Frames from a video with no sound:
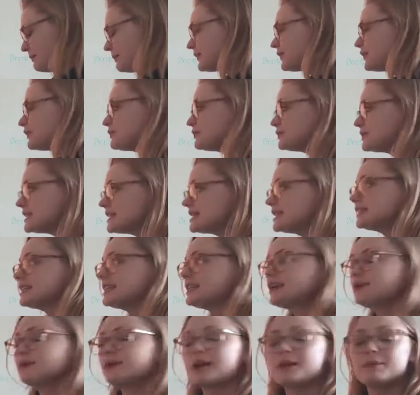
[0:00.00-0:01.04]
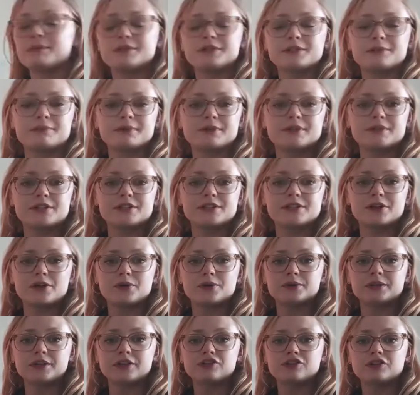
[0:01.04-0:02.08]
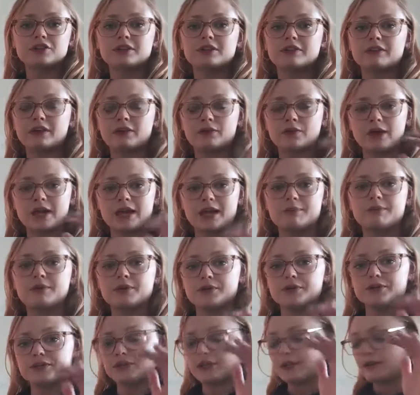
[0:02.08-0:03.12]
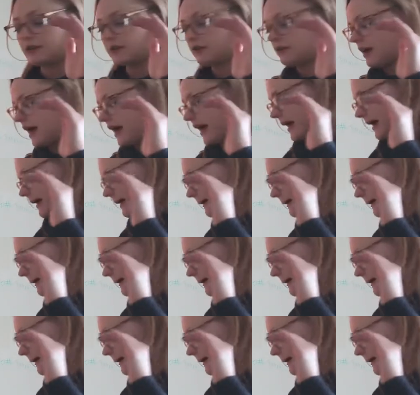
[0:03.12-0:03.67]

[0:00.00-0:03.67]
But the reason that they were able to build this coalition, that they were able to